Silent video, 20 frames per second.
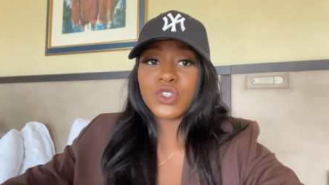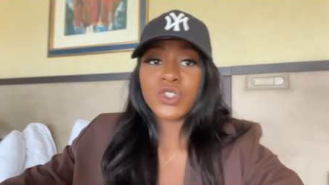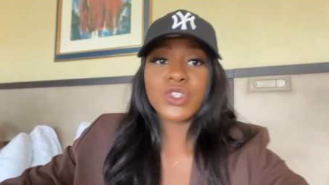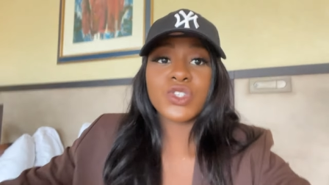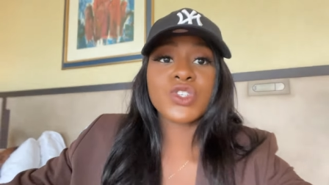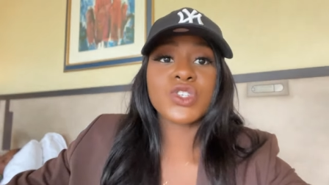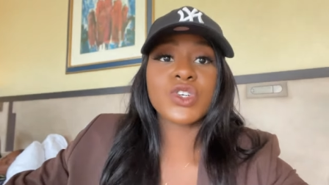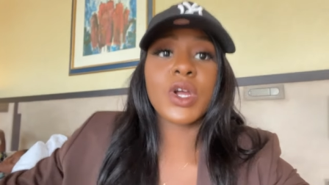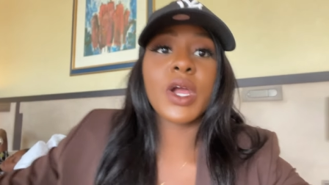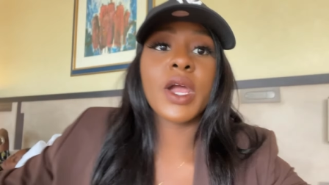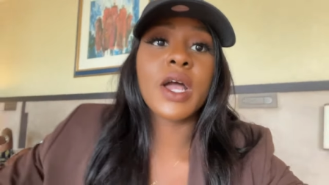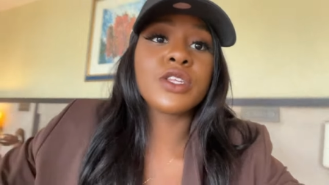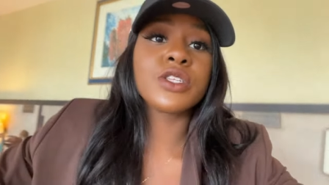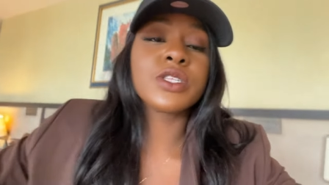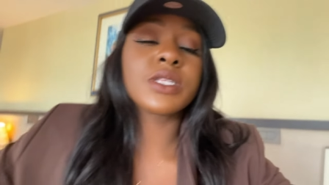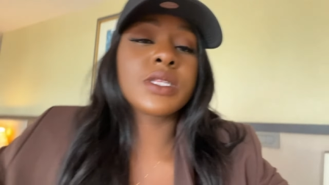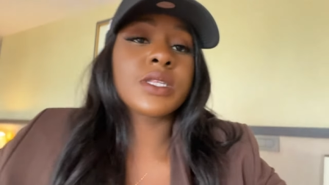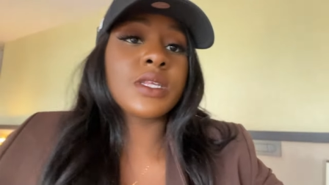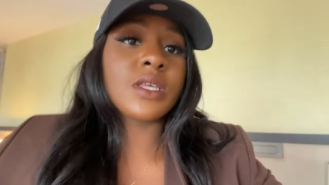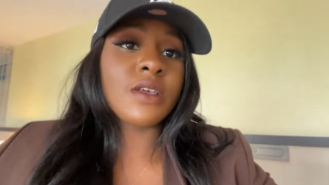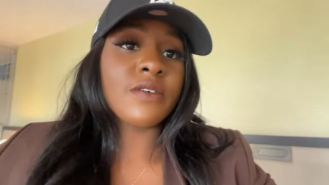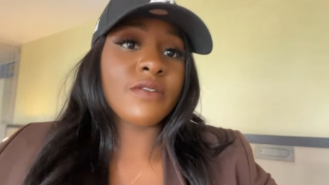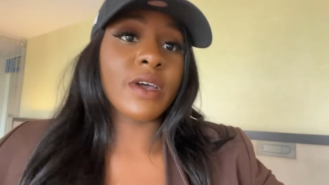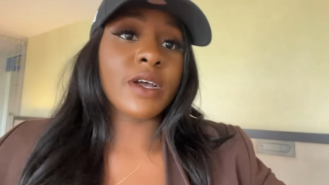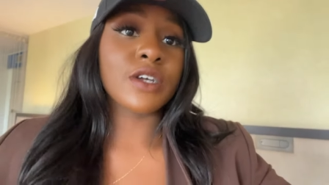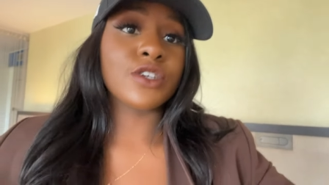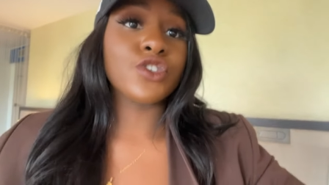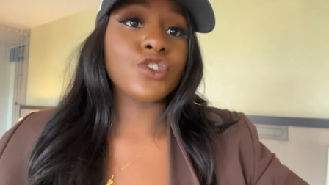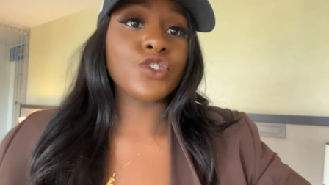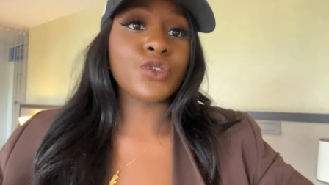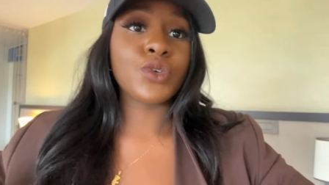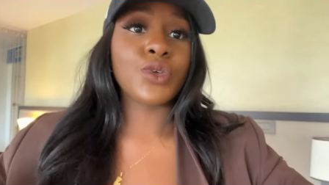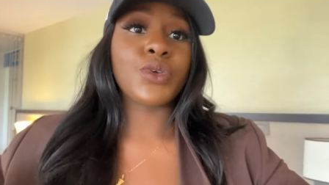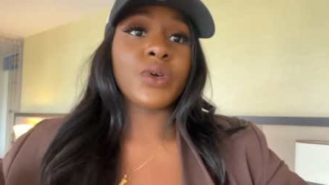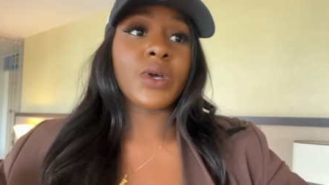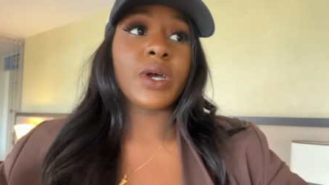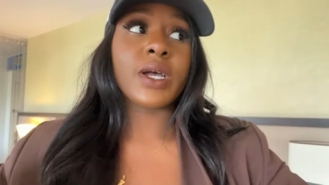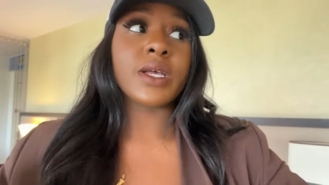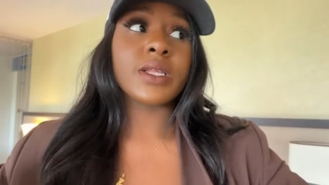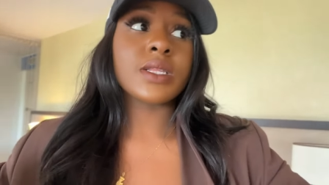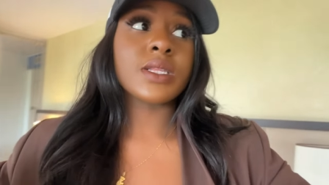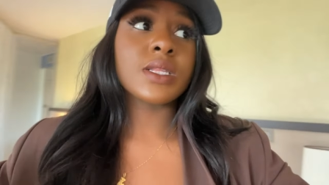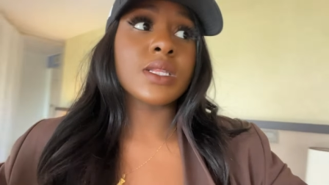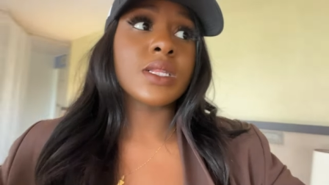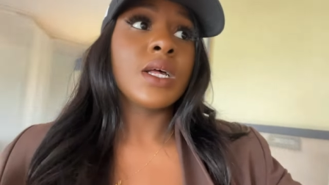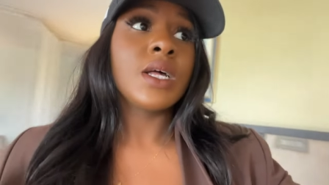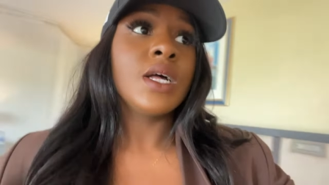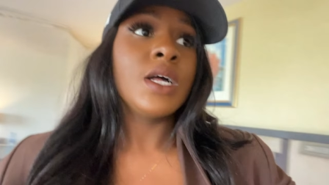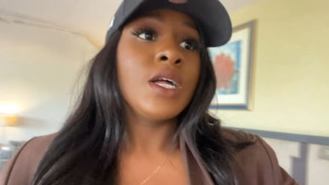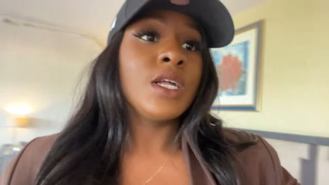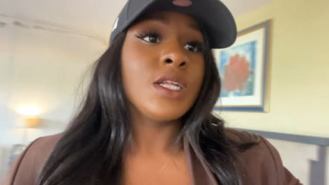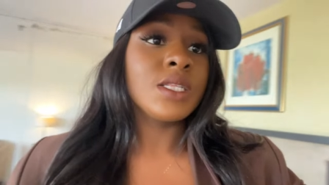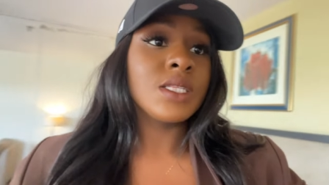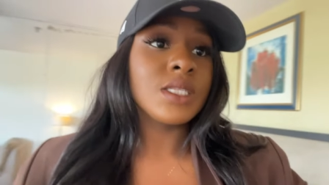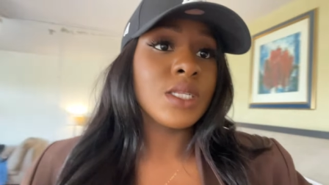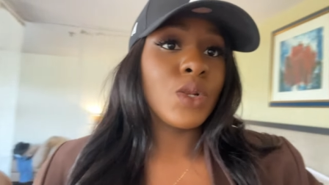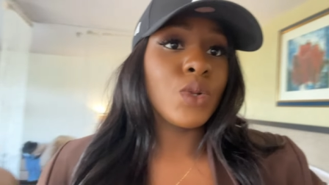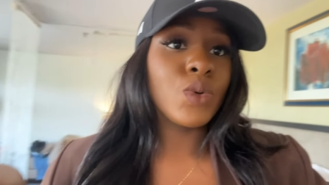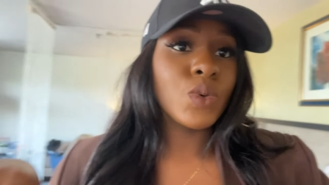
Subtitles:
just try and see if I can show you guys the